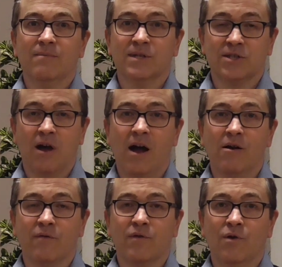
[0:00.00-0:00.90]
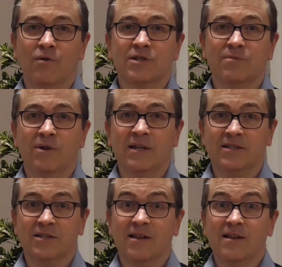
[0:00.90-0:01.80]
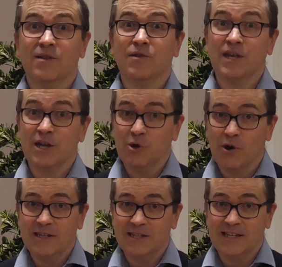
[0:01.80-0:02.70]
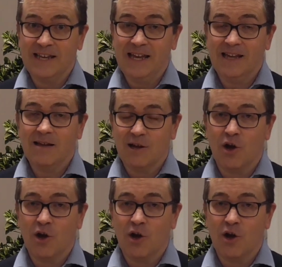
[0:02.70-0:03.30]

Messiah, of course, means the anointed king,